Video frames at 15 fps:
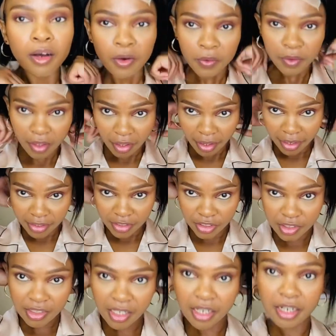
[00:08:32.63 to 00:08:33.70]
Okay, I
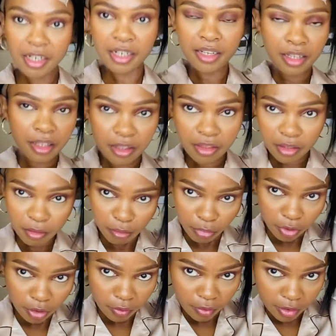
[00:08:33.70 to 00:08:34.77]
just needed the
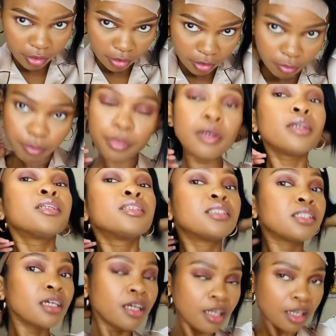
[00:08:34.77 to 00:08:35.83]
mirror a
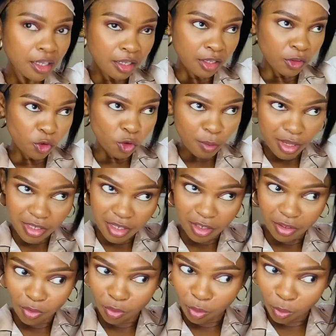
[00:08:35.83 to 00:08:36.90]
bit. You better
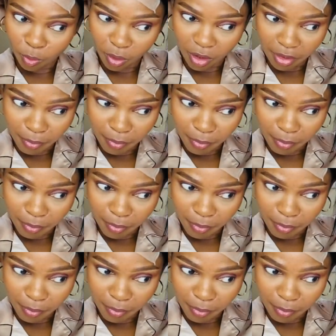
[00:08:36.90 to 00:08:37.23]
go.